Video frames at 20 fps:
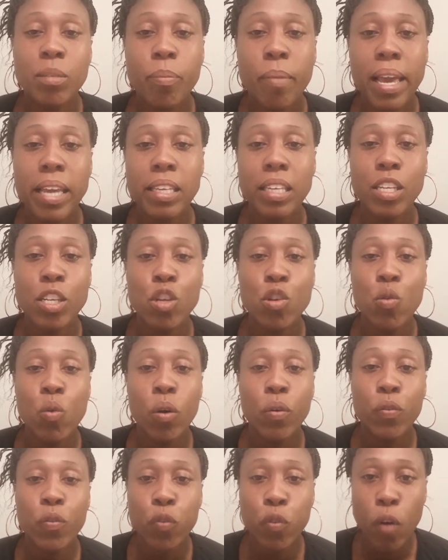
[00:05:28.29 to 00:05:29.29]
making you
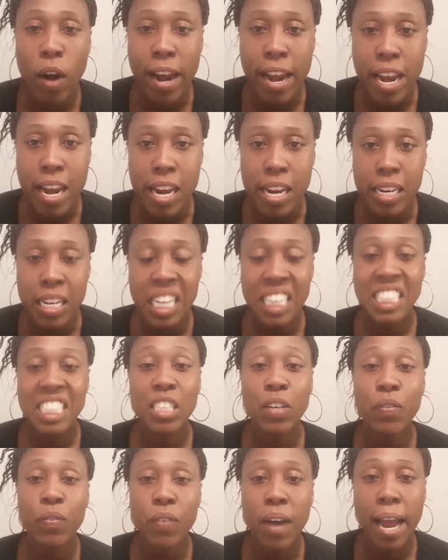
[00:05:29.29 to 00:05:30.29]
afraid
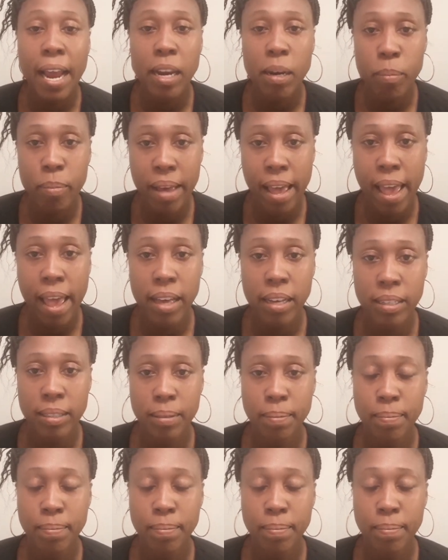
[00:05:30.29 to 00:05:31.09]
to fight back.